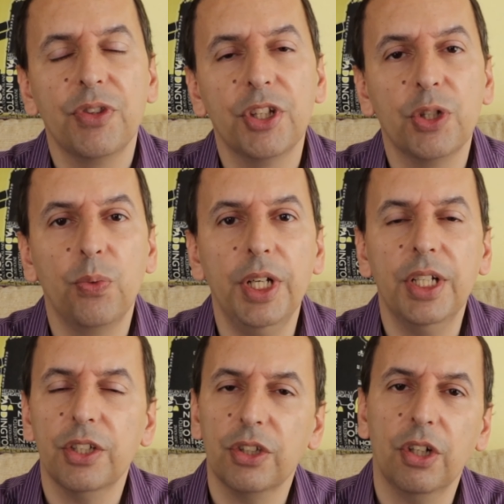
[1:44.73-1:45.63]
this
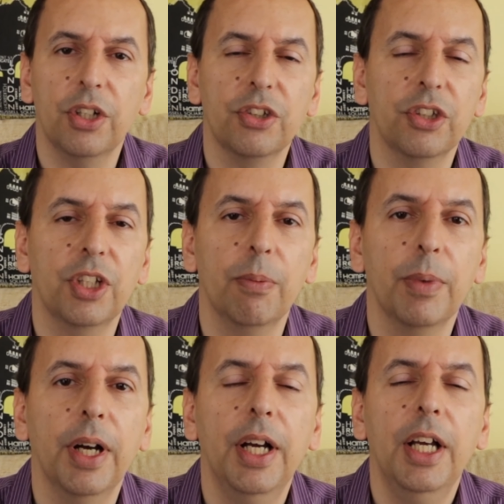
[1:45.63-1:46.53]
week, start of
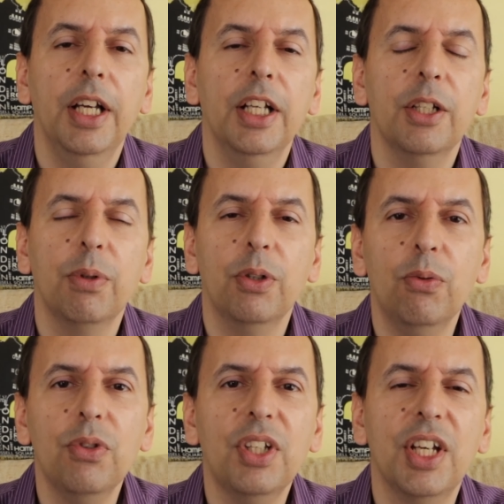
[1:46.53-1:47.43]
September, is when
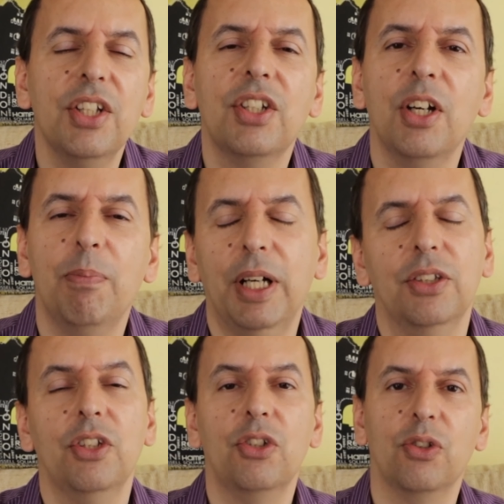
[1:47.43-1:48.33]
all the kids go
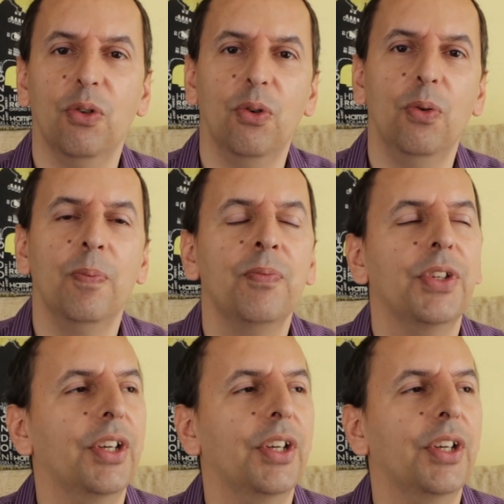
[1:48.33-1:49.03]
back to school